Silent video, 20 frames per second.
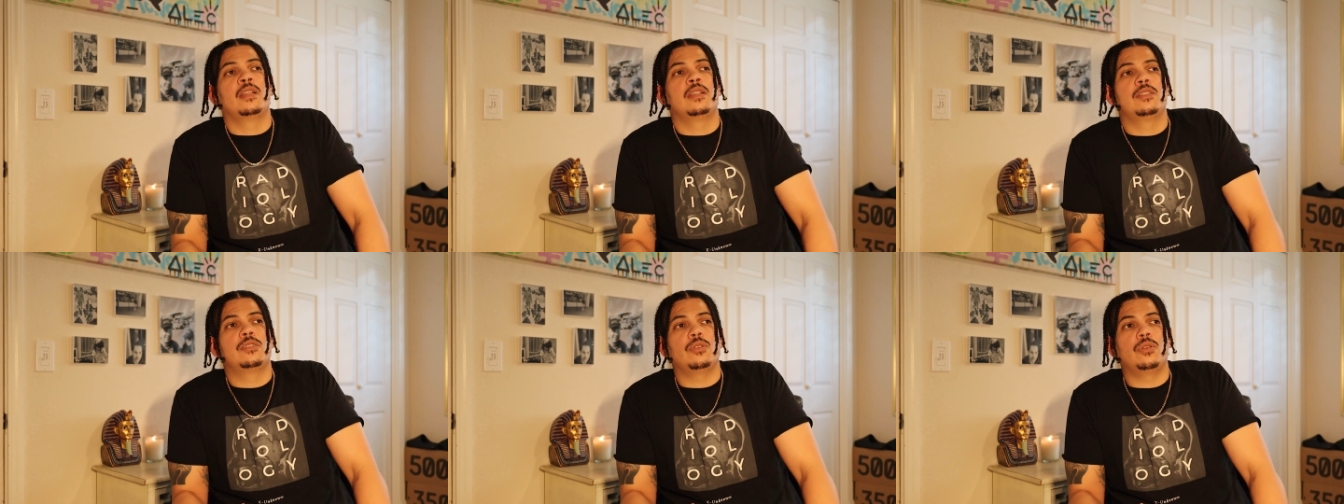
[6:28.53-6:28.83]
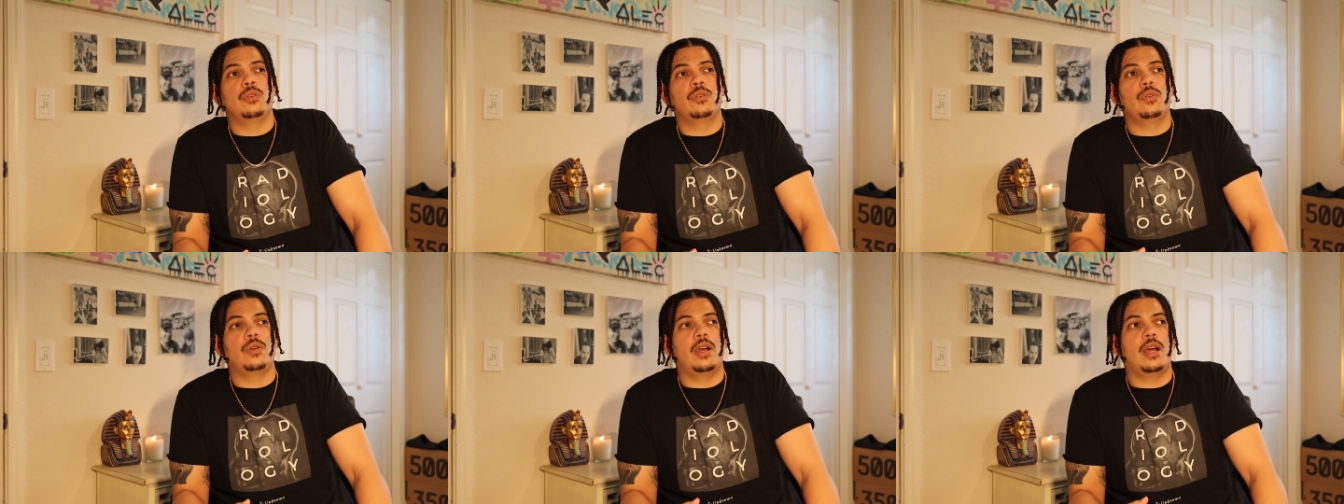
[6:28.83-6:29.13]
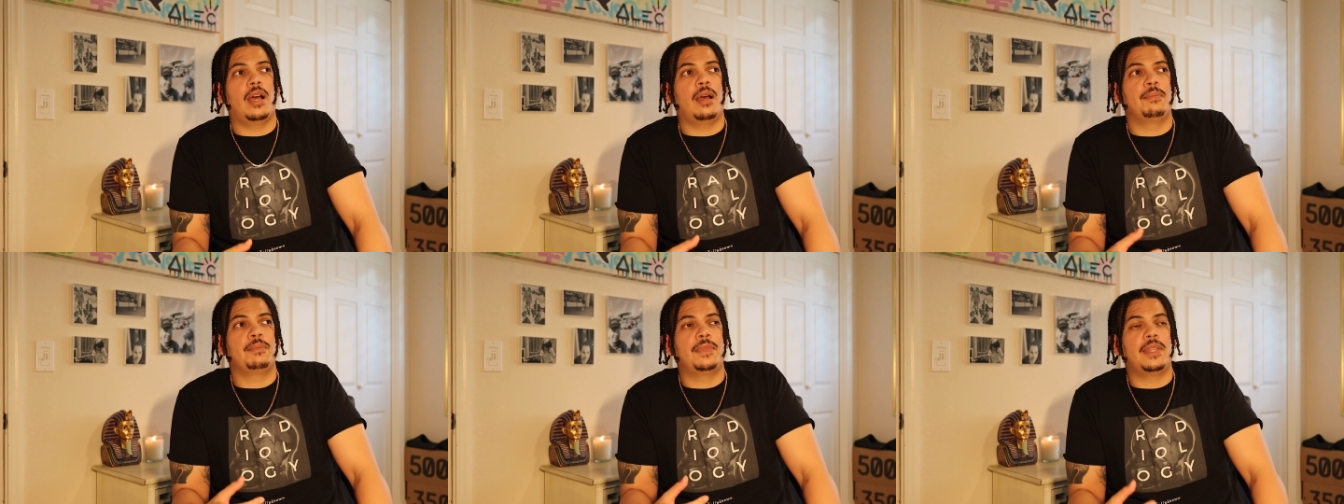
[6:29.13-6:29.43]
So
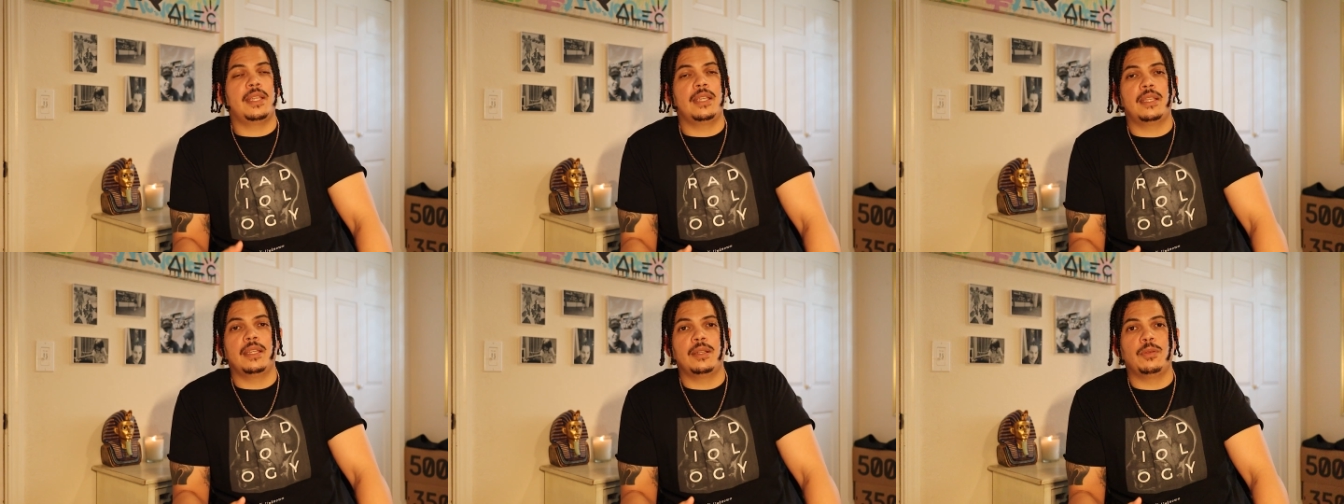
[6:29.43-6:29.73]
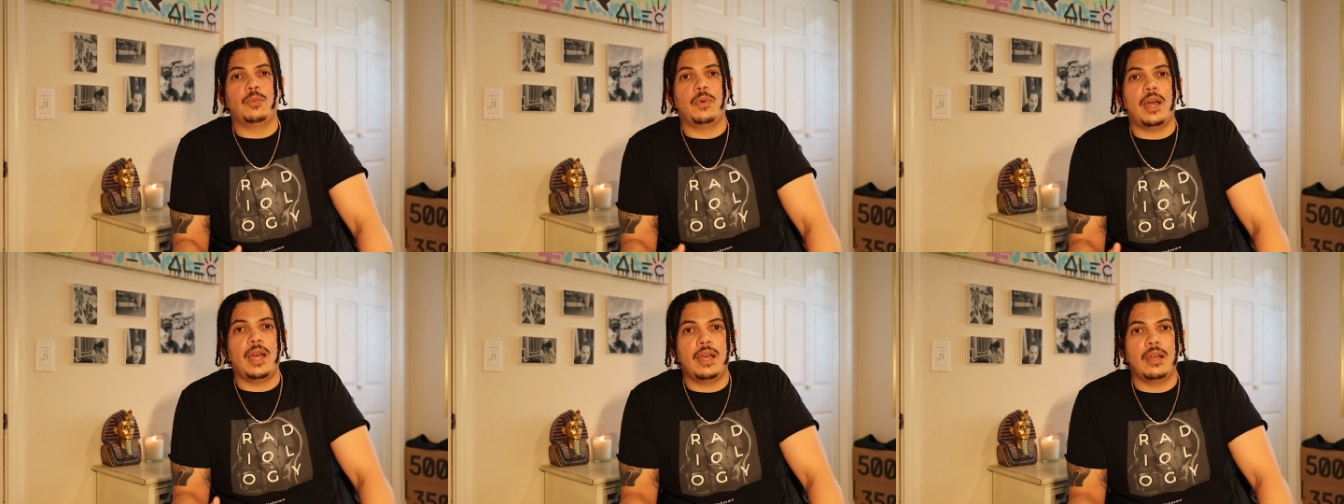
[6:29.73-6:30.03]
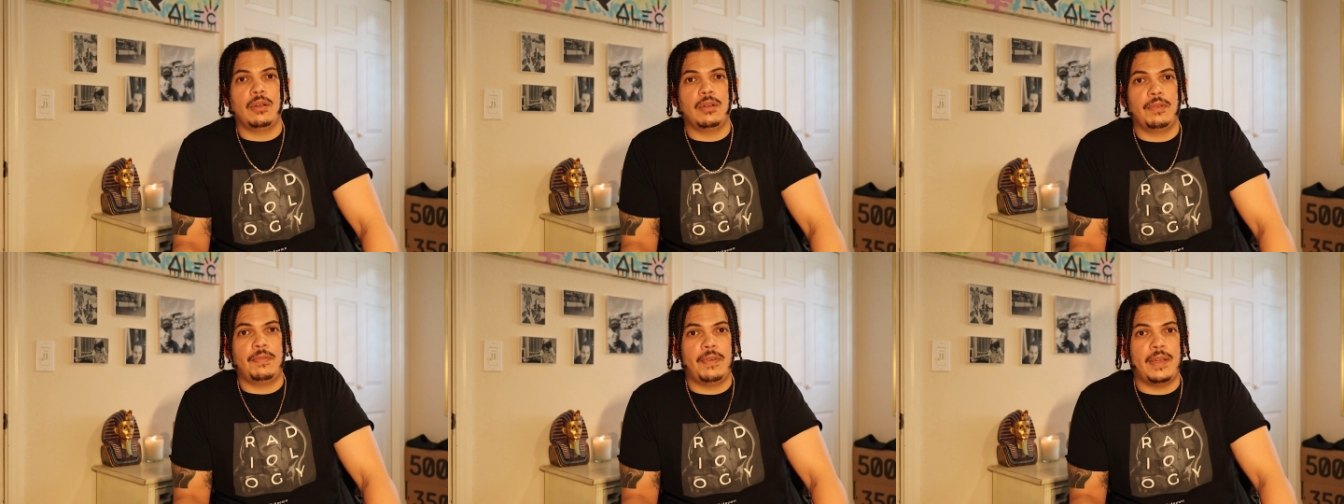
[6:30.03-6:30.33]
I'm thinking,
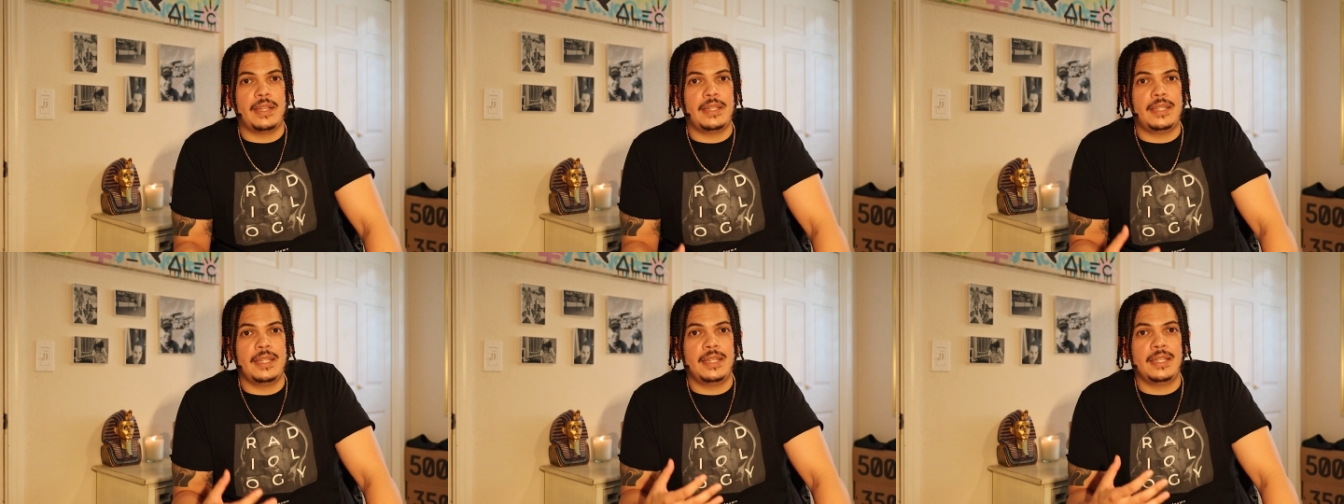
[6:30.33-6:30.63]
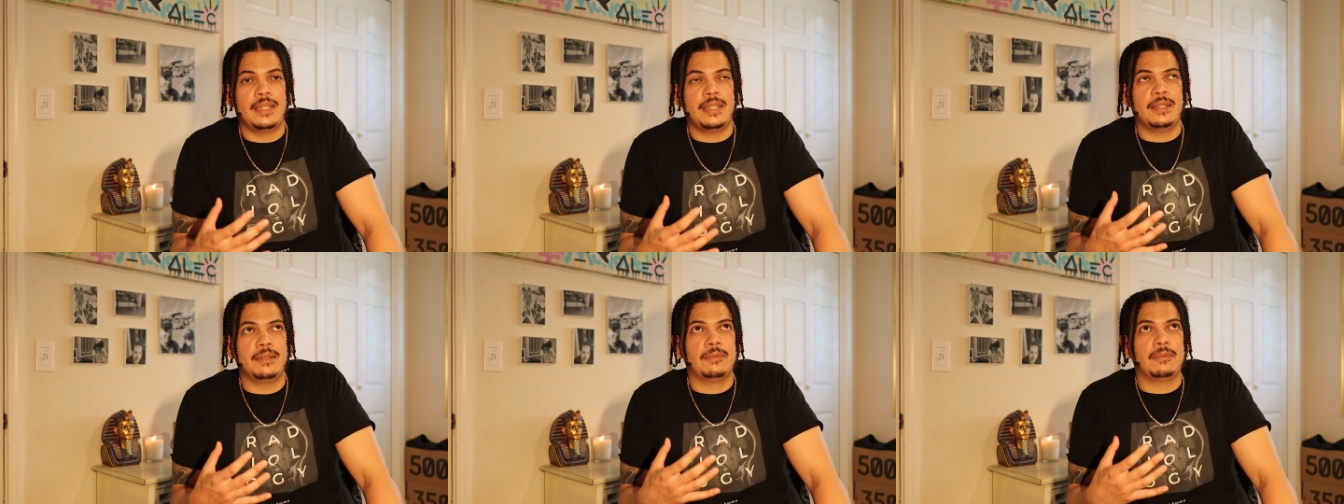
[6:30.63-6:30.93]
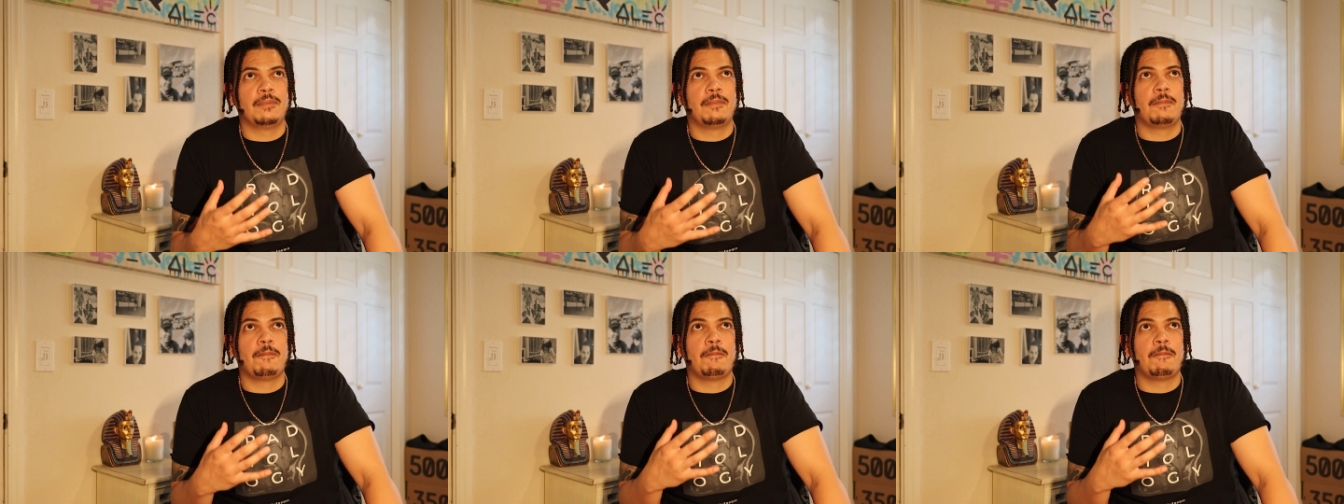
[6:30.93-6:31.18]
wow, if I didn't